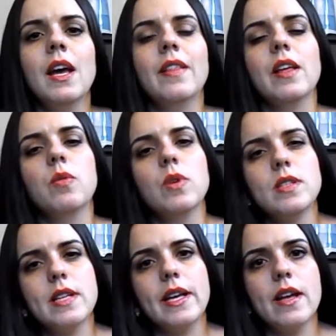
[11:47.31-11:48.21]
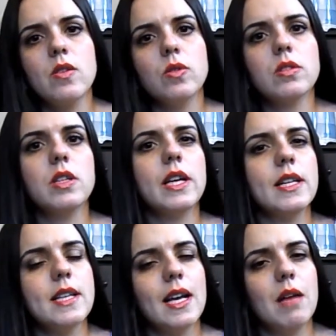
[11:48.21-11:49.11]
and then once they get older, they
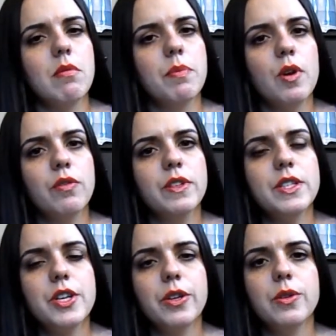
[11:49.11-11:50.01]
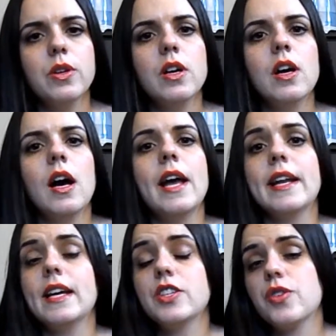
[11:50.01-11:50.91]
can take ibuprofen too.
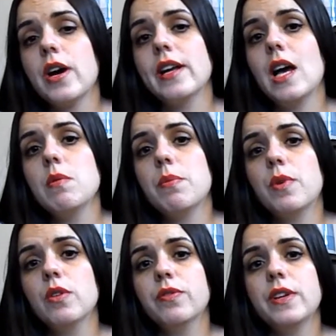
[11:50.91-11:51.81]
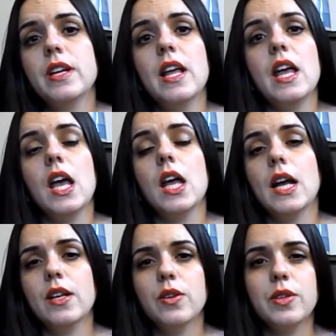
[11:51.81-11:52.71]
And I tried ibuprofen, and
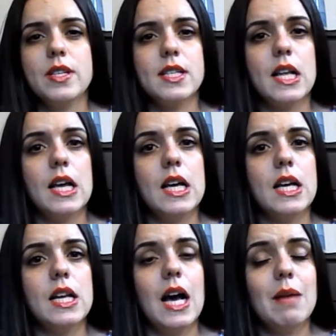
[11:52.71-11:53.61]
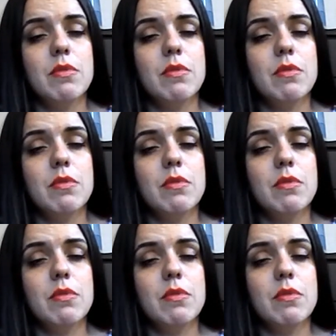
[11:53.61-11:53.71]
I noticed that